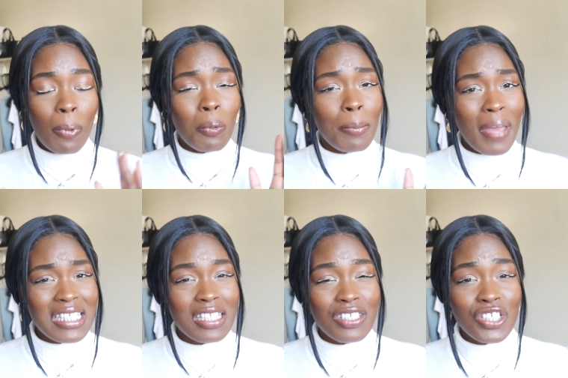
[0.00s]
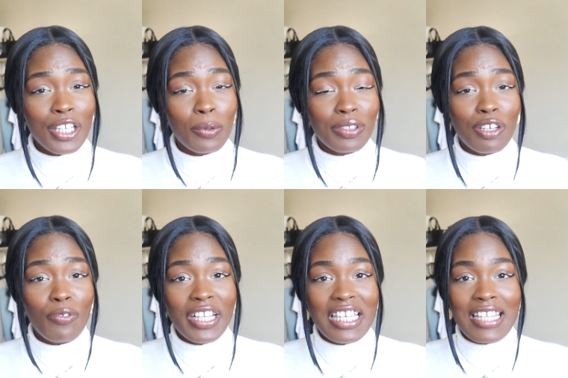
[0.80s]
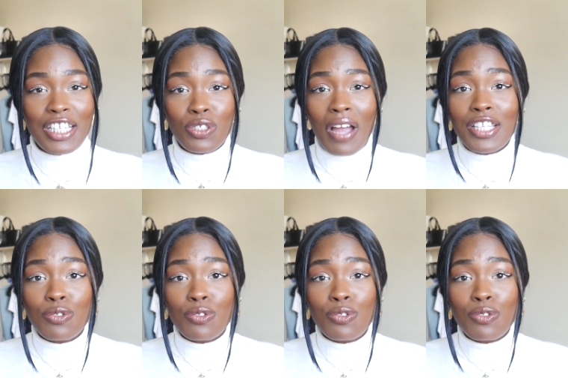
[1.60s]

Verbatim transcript: but what makes this channel different is I try